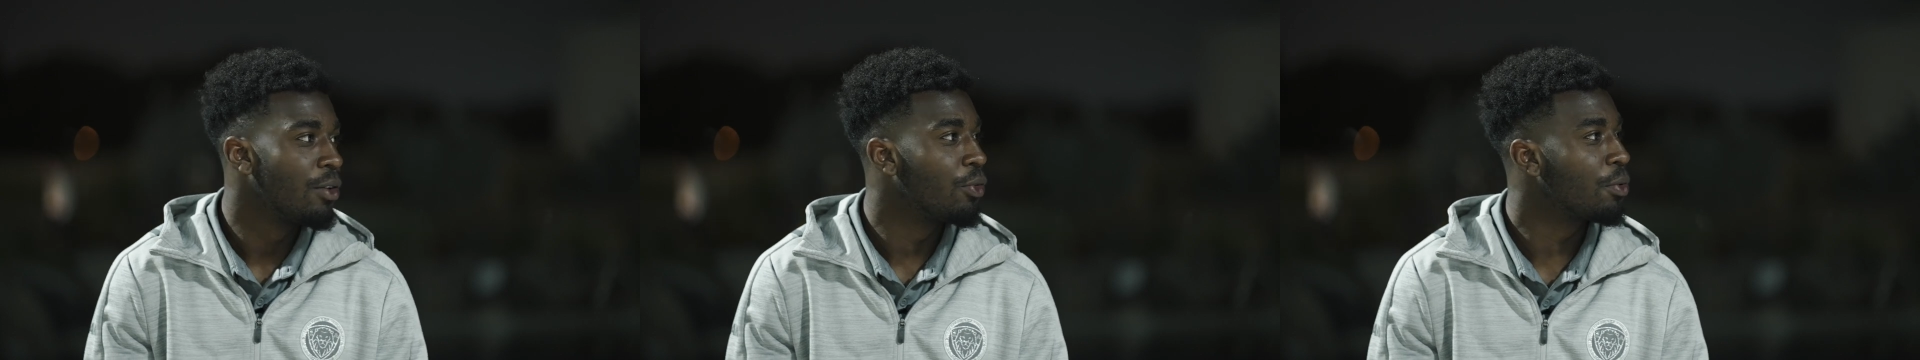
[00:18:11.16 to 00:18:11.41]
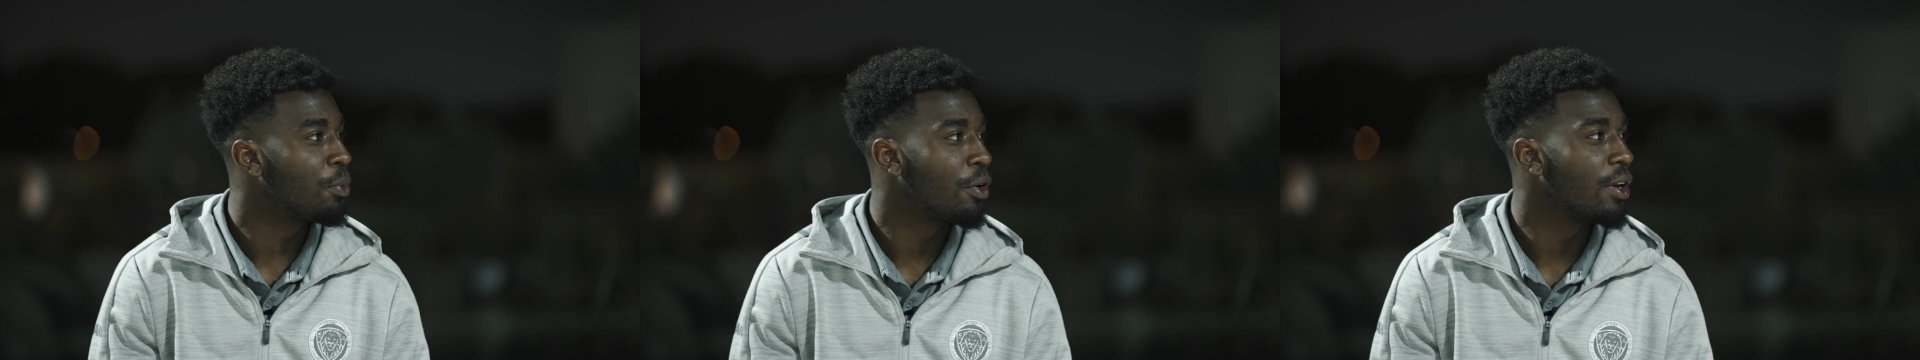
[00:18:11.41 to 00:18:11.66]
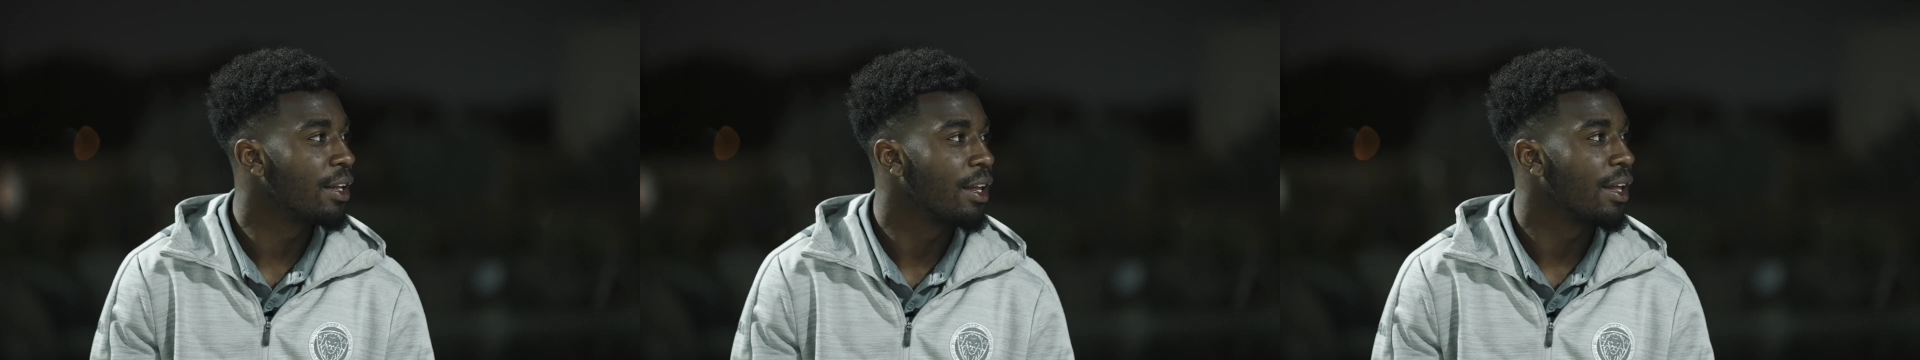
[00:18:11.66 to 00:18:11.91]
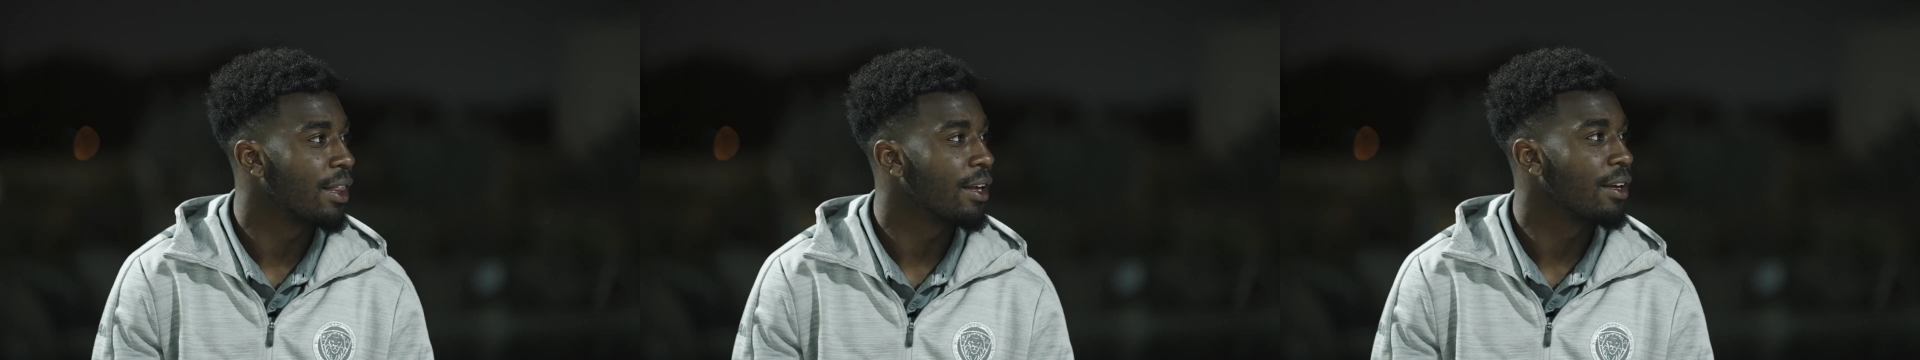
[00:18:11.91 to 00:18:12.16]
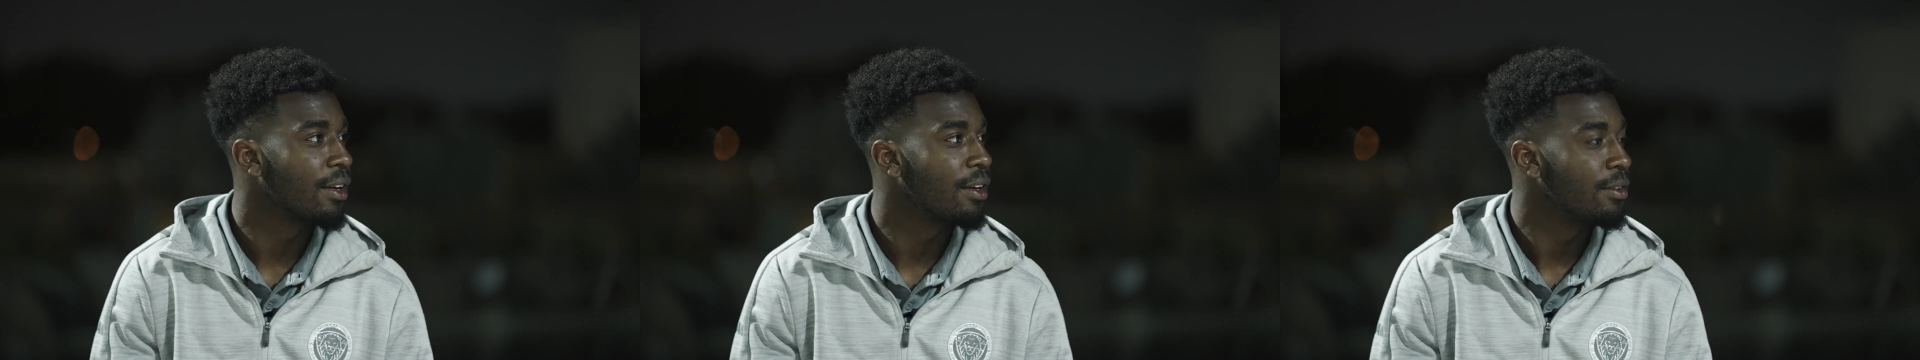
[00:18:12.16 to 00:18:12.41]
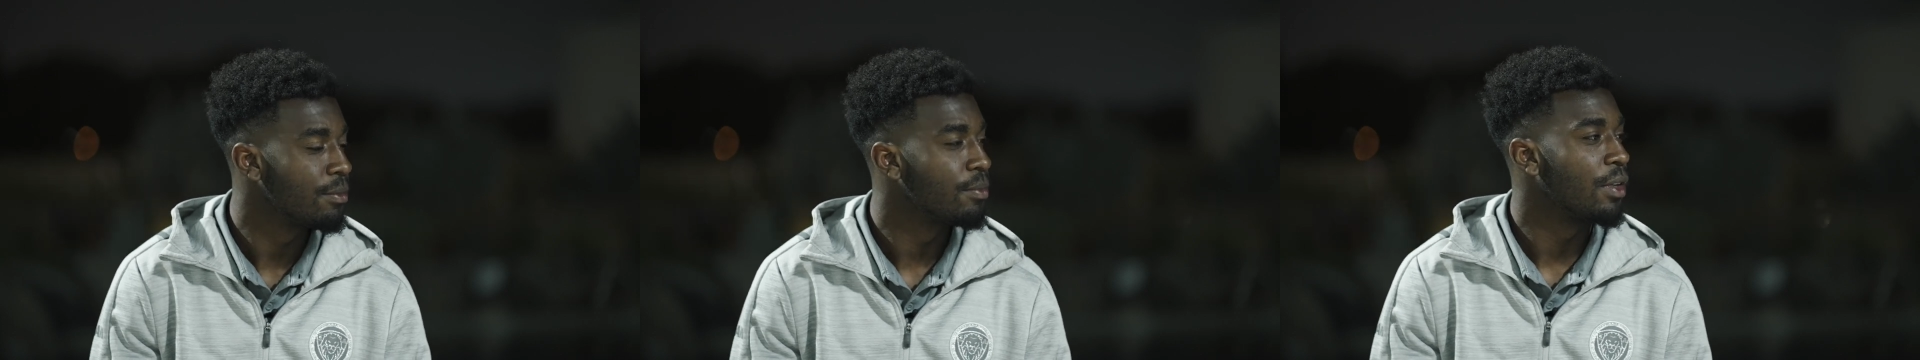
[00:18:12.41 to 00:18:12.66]
football, and I think
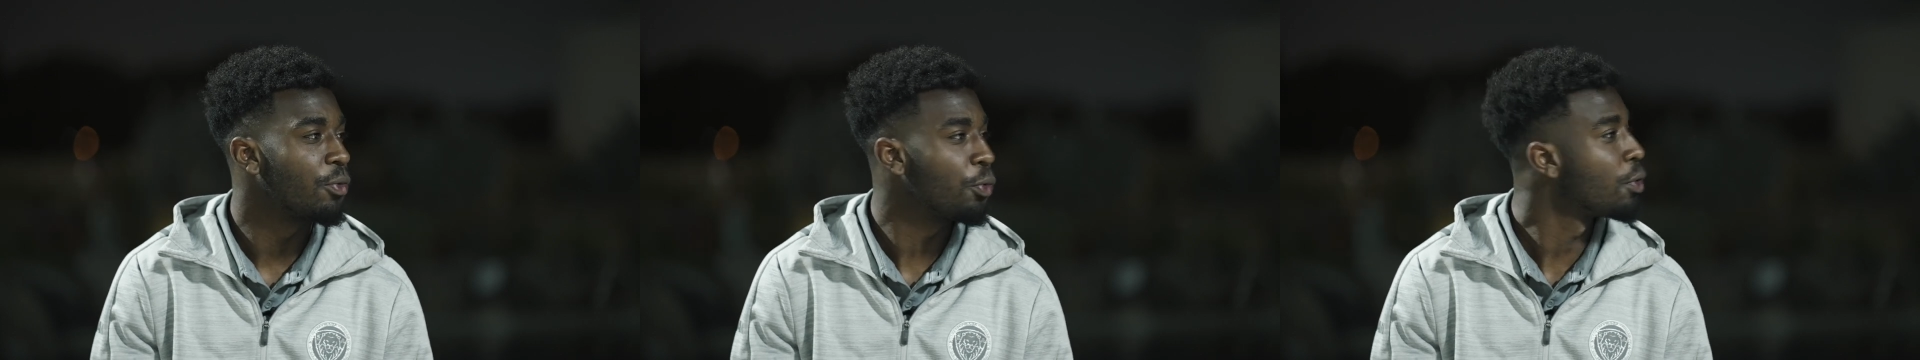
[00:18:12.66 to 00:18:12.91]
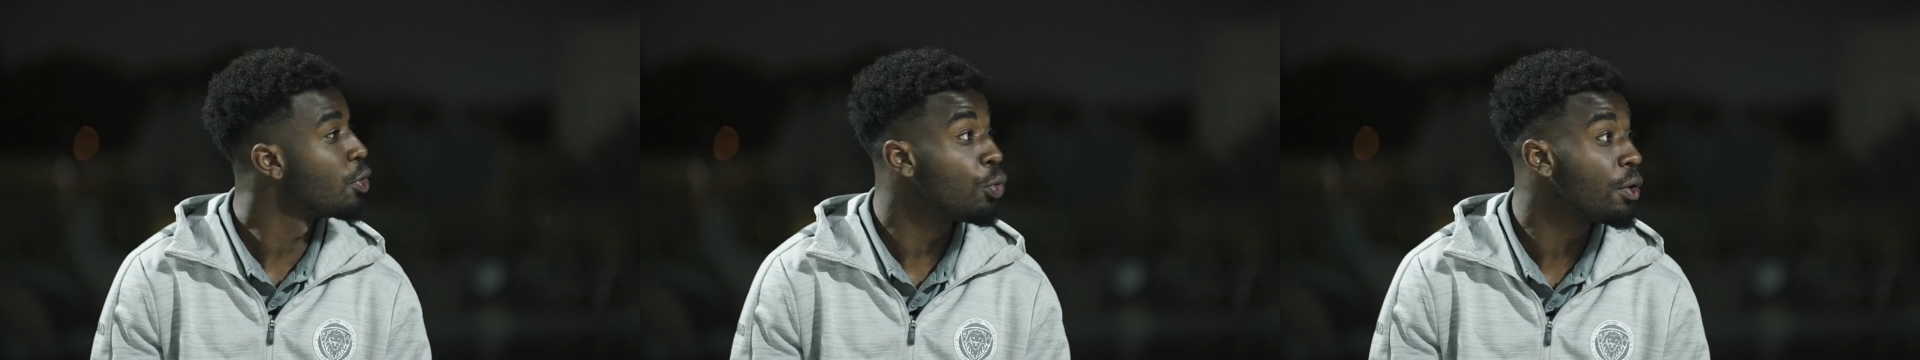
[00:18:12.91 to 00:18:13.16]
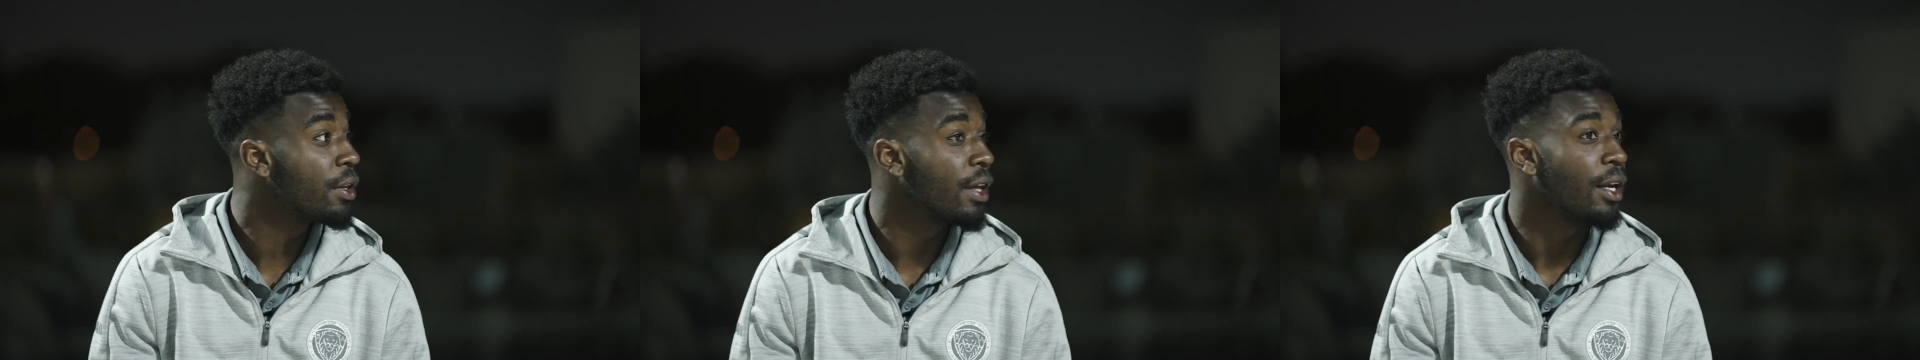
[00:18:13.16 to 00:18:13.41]
if we do it